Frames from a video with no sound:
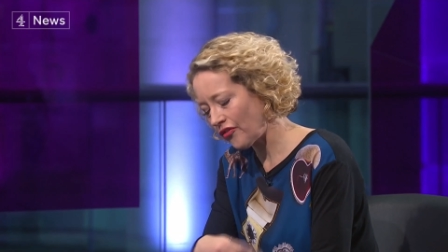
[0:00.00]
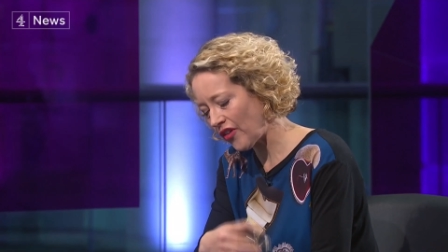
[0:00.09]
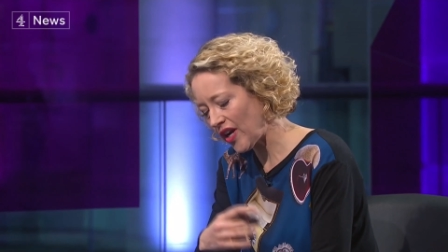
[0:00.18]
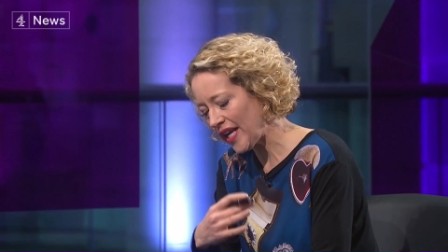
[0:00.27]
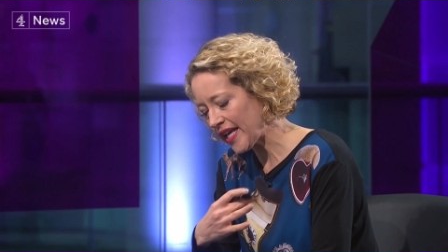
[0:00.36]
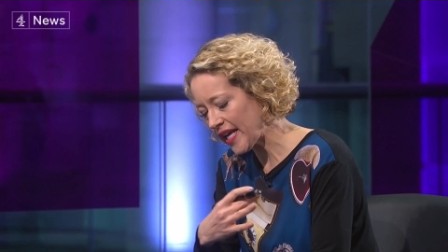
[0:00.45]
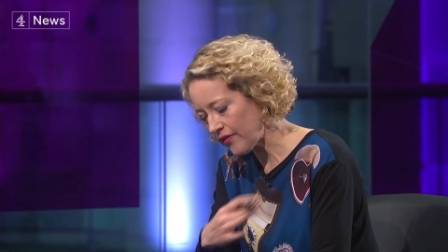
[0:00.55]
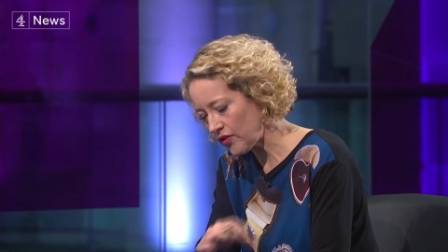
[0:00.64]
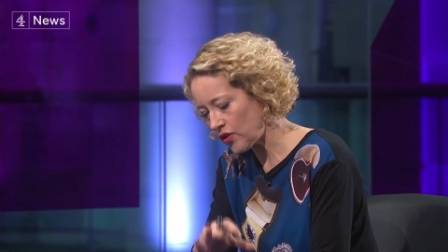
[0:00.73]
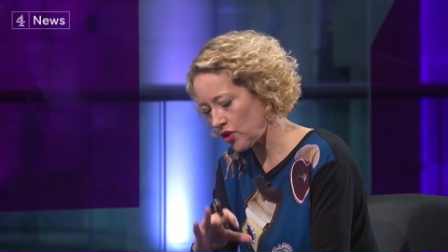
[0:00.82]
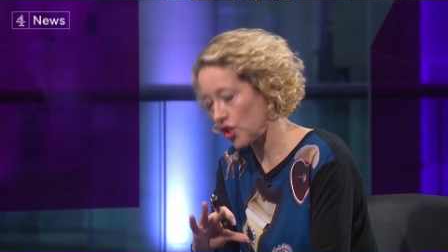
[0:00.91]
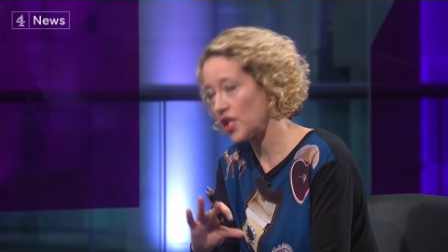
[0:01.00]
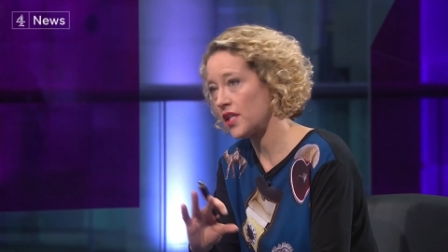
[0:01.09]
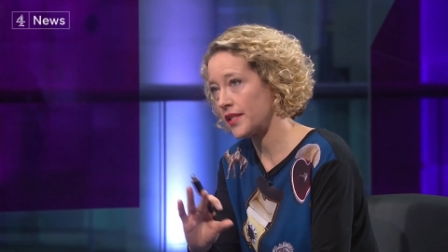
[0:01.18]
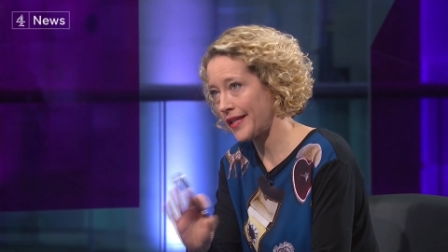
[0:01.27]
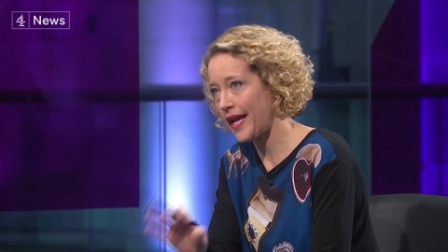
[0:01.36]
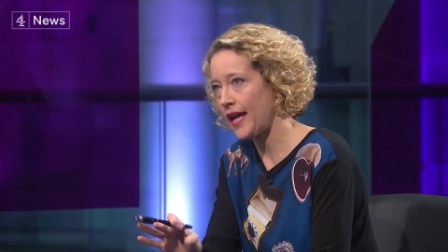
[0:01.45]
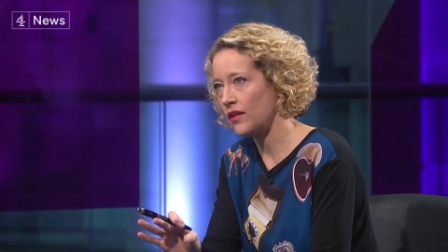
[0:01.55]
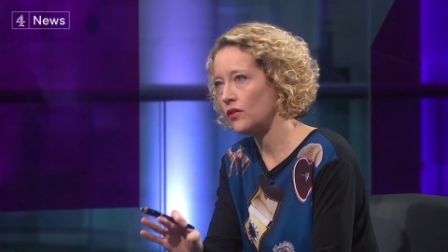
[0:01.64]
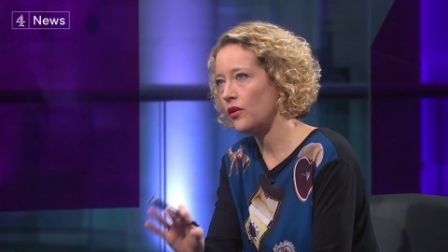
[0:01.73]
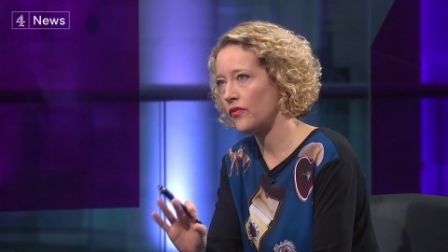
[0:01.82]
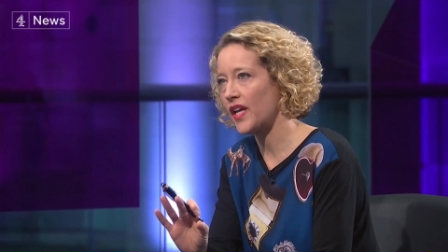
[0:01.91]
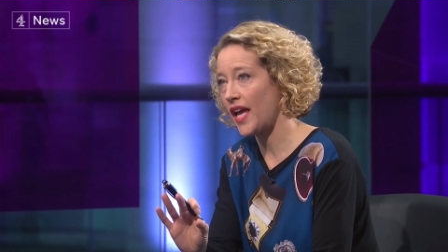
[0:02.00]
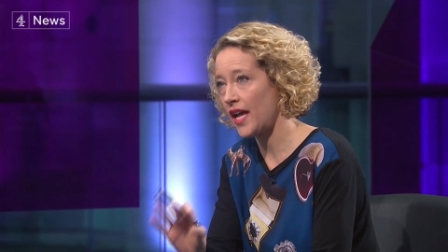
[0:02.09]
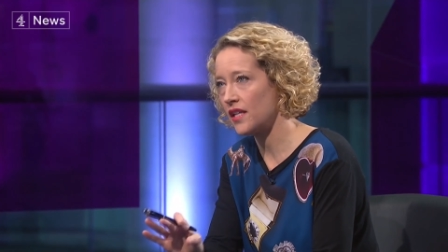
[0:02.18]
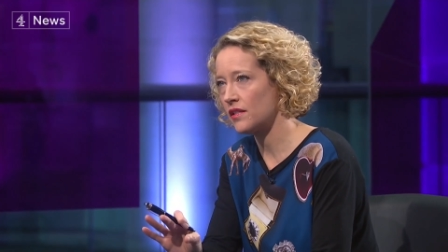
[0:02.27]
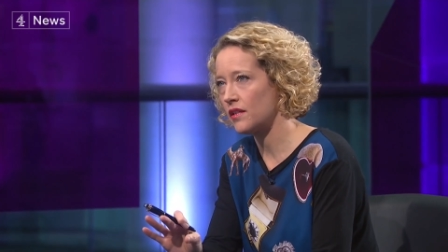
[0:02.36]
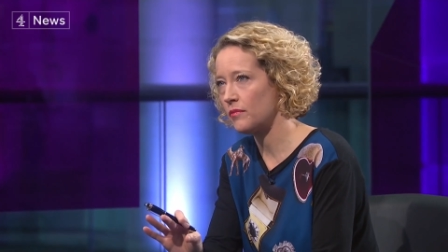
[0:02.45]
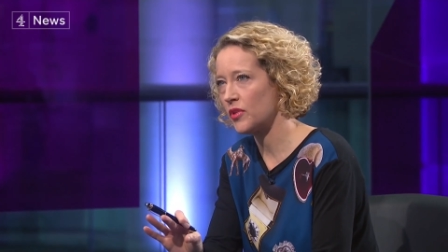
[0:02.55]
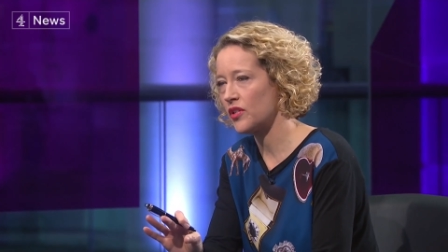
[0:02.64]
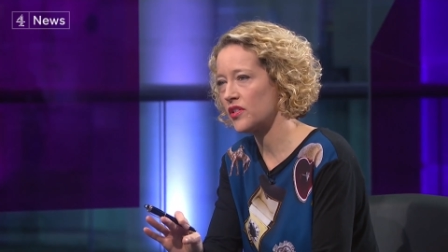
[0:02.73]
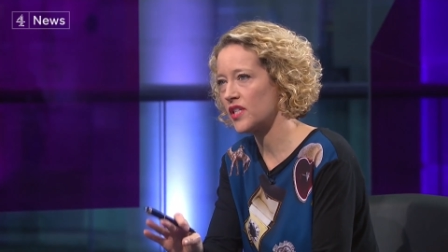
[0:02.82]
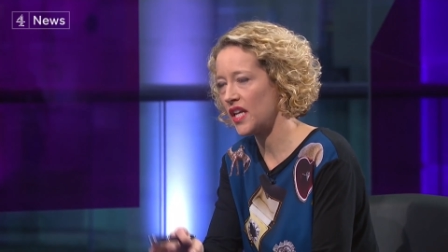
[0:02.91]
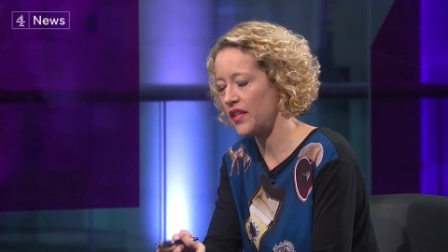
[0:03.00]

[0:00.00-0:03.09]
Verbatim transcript: So finally, given the sheer scale of the case numbers mm.